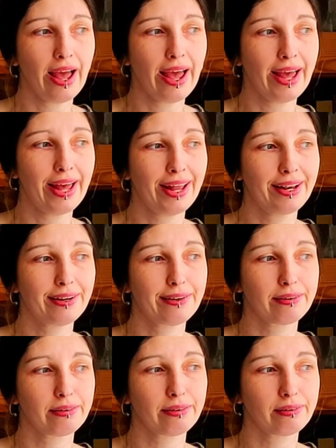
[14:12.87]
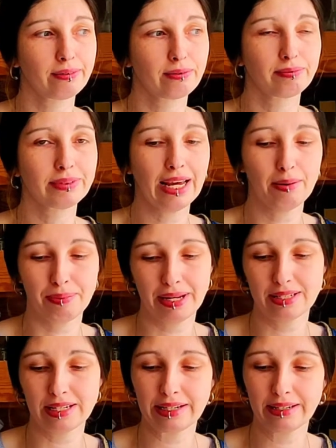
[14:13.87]
And yeah,
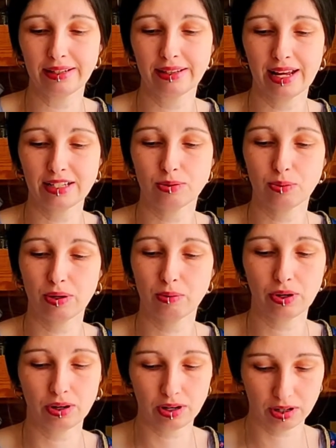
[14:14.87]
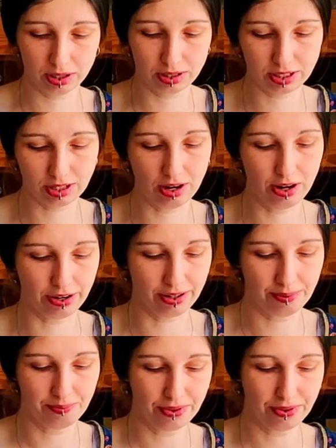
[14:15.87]
basically that's where we're gonna start.